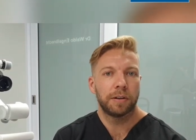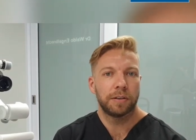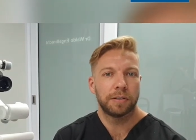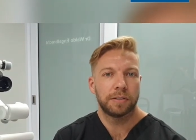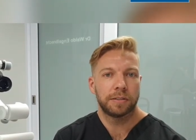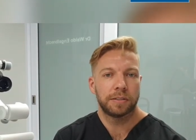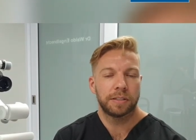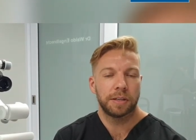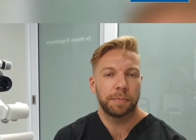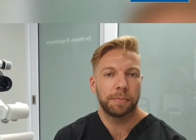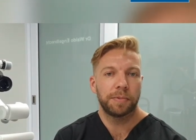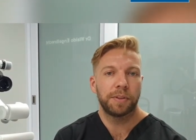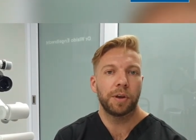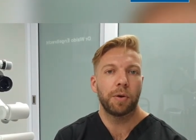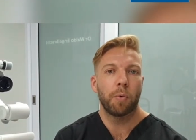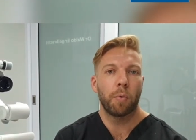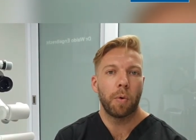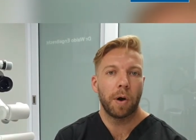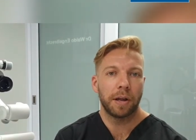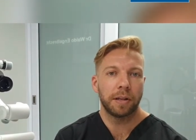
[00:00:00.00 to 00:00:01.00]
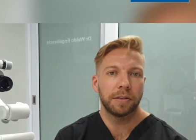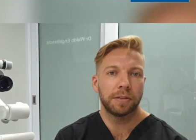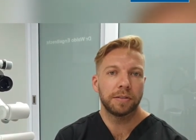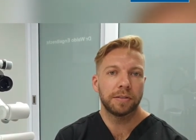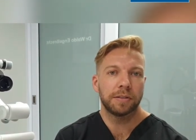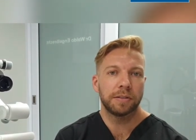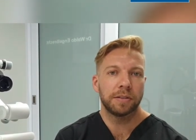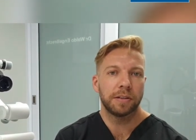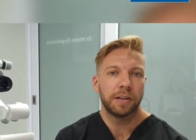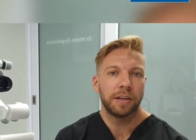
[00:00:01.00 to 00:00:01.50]
something
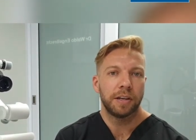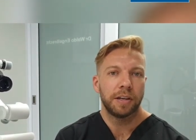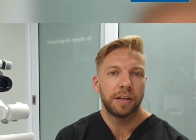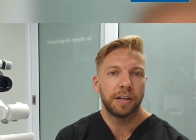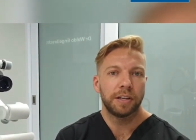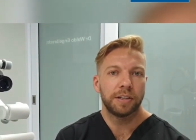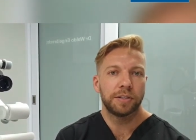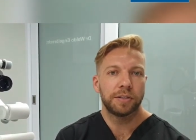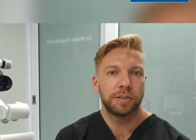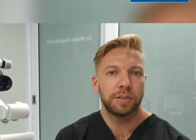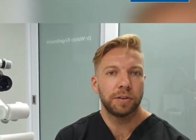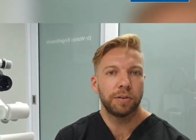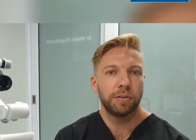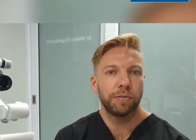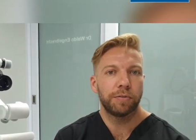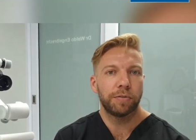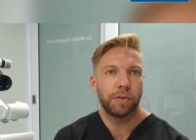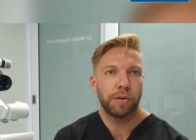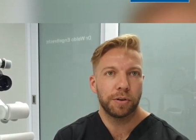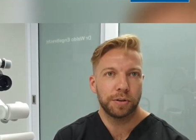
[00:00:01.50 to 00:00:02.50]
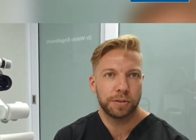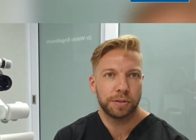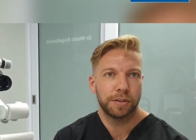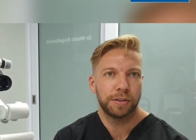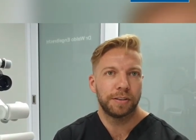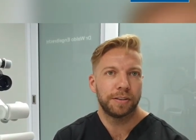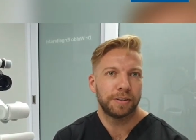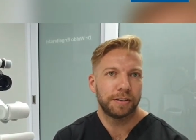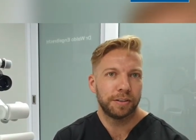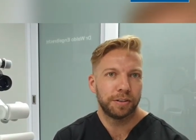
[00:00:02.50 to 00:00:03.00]
once is still faster
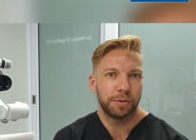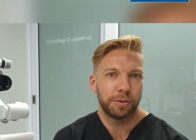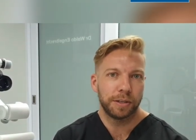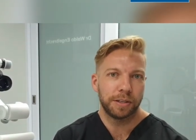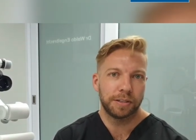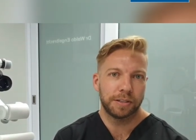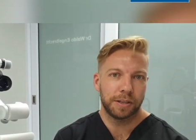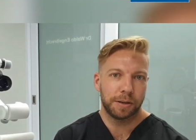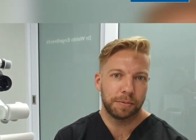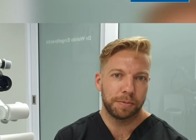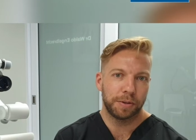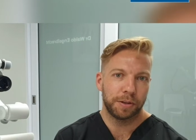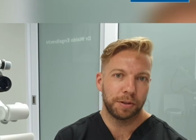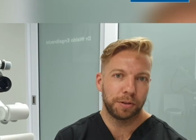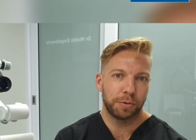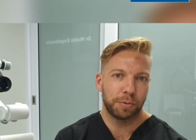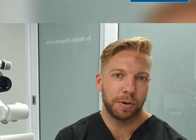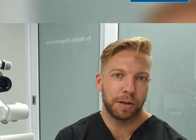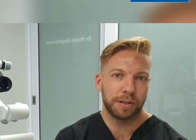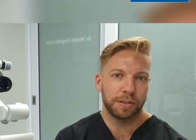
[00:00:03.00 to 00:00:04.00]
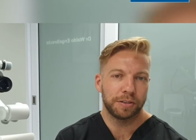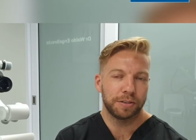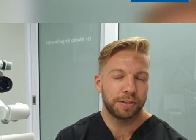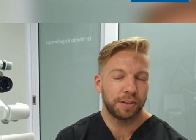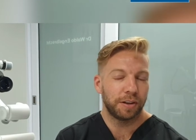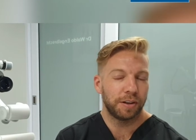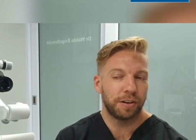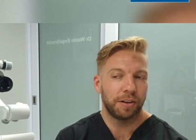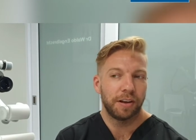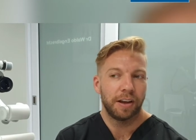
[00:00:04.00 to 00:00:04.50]
than doing something twice. So
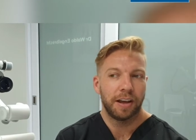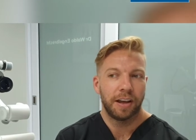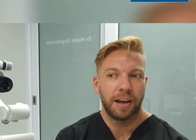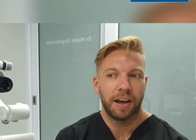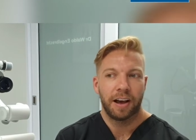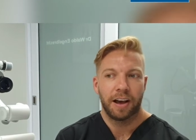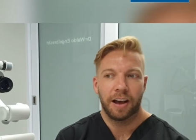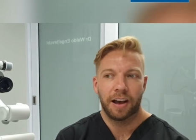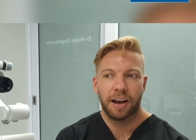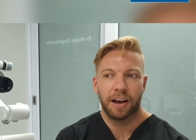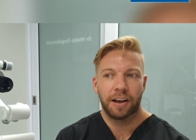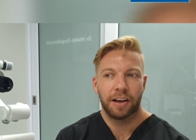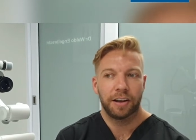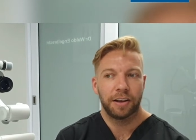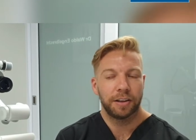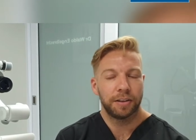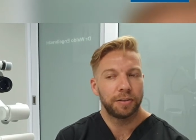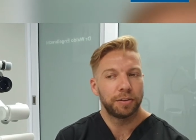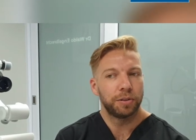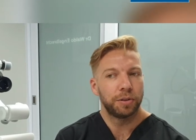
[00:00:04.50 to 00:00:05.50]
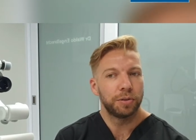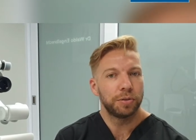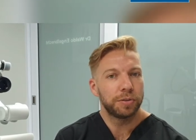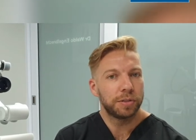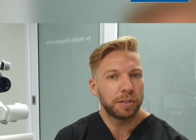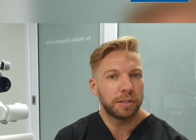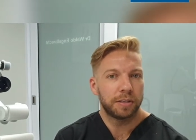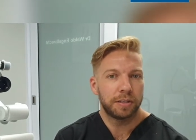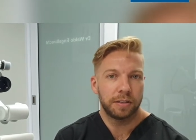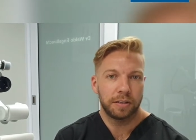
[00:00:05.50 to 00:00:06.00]
I use
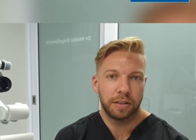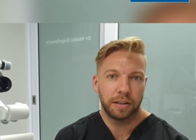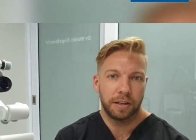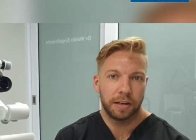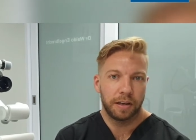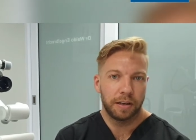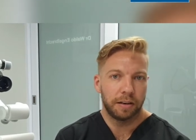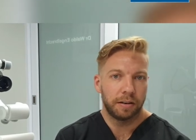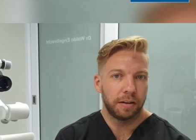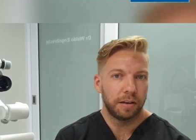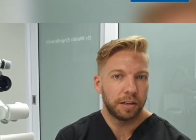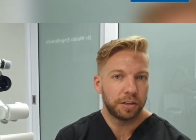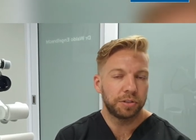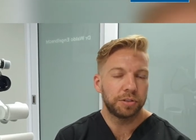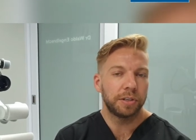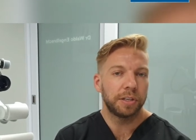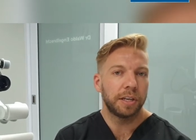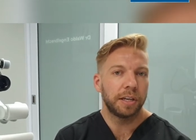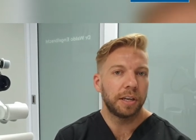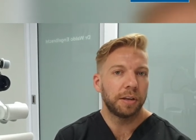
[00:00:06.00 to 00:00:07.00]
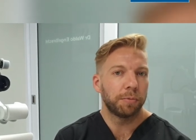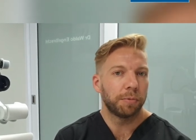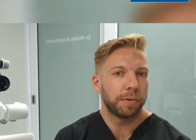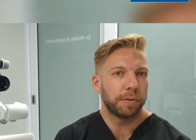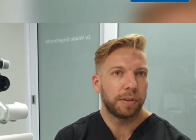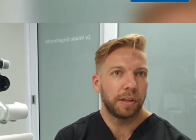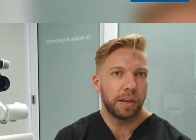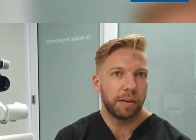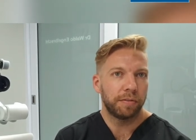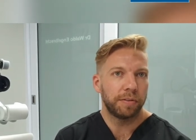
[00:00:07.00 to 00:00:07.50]
it literally
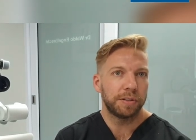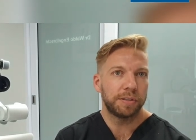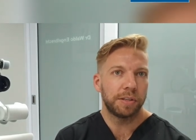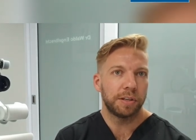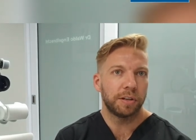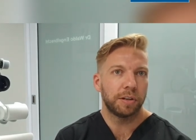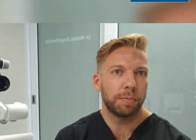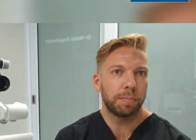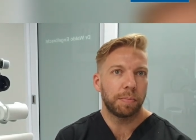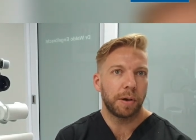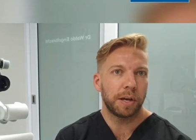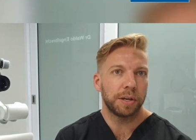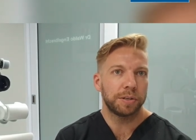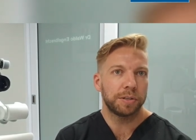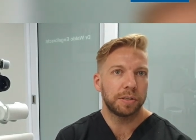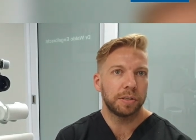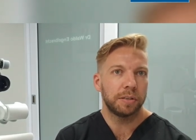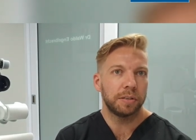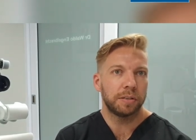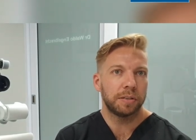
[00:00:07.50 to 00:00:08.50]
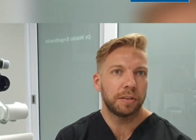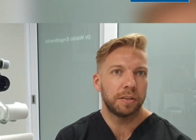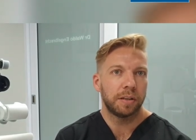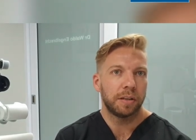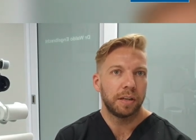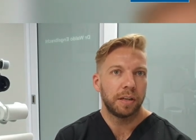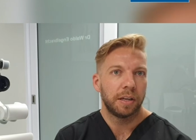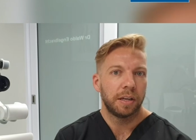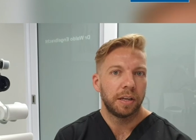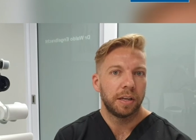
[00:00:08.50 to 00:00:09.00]
with every single patient.
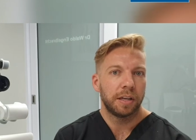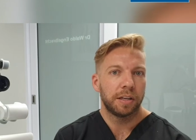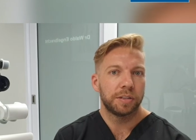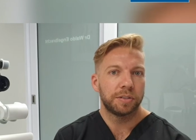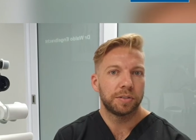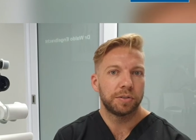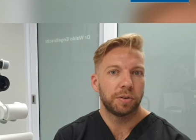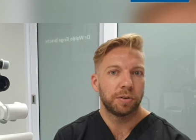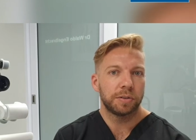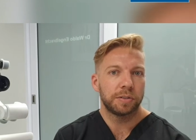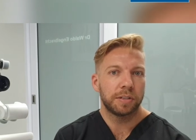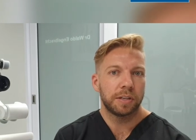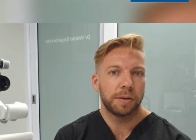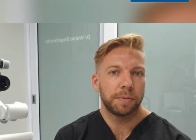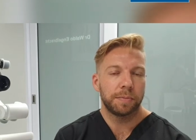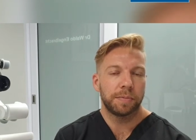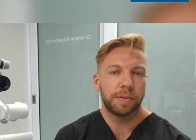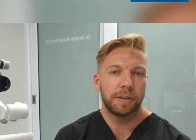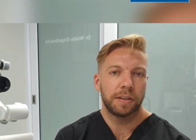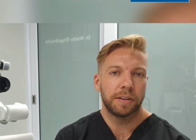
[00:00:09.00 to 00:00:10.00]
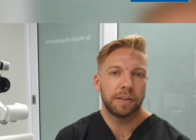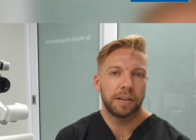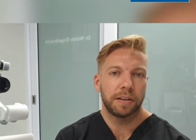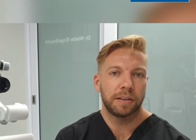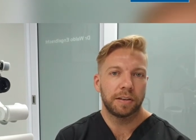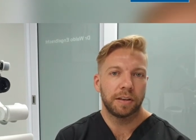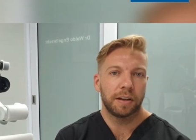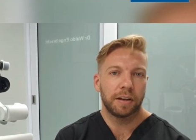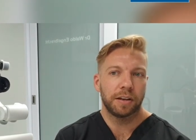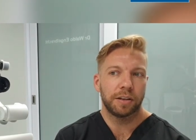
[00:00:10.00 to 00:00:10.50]
It's not something
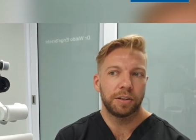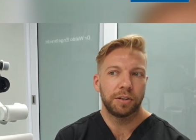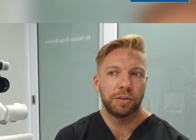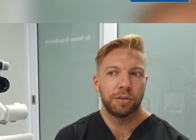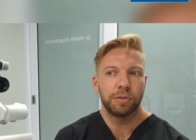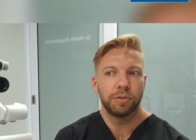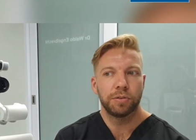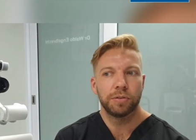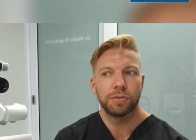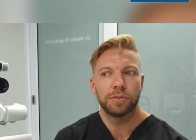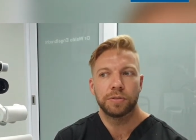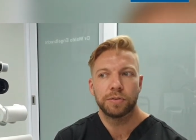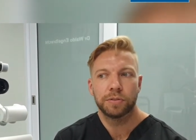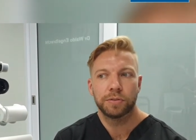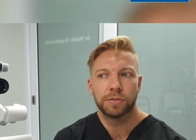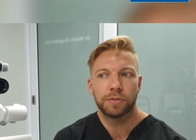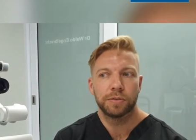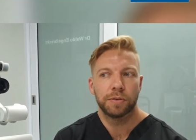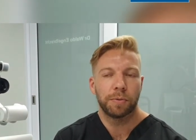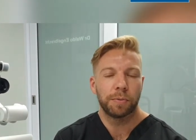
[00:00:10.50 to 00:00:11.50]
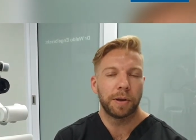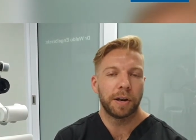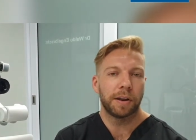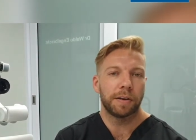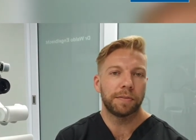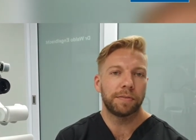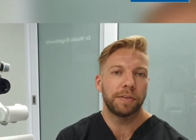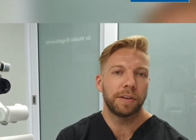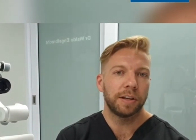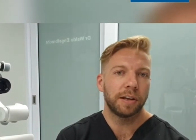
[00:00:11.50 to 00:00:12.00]
that I use when I
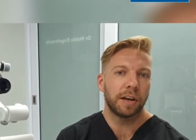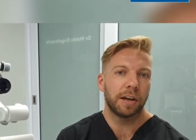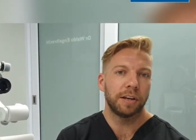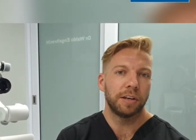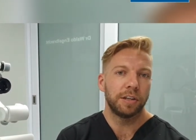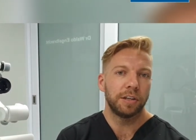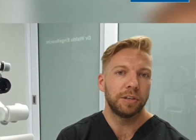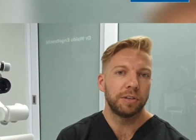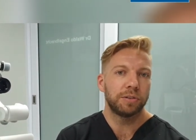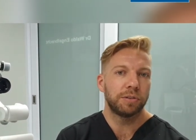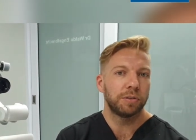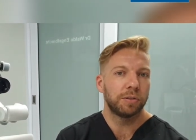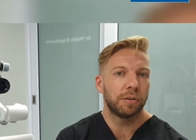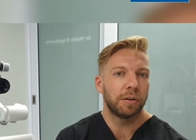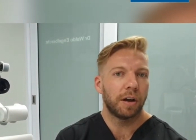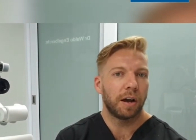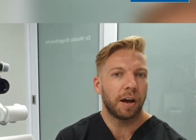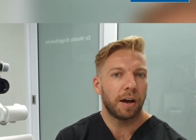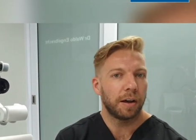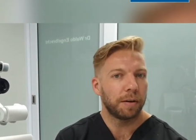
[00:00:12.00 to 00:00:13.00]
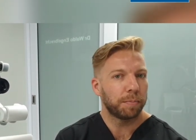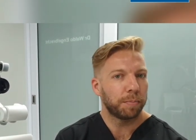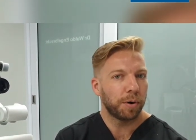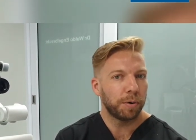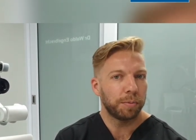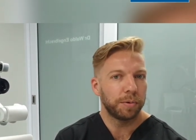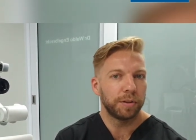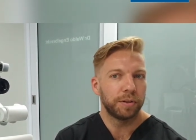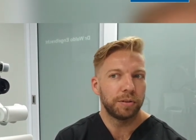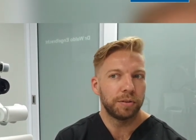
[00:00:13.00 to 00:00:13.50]
think I need to. I
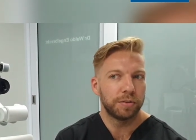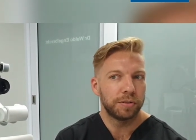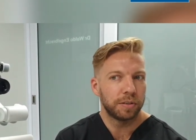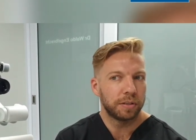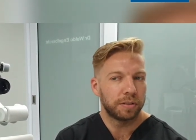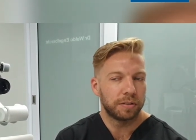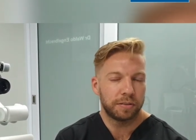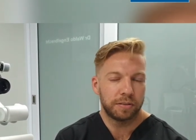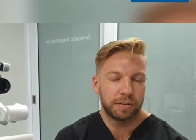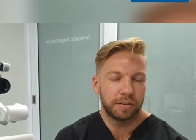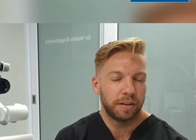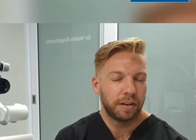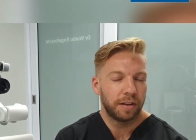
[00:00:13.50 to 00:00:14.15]
probably use it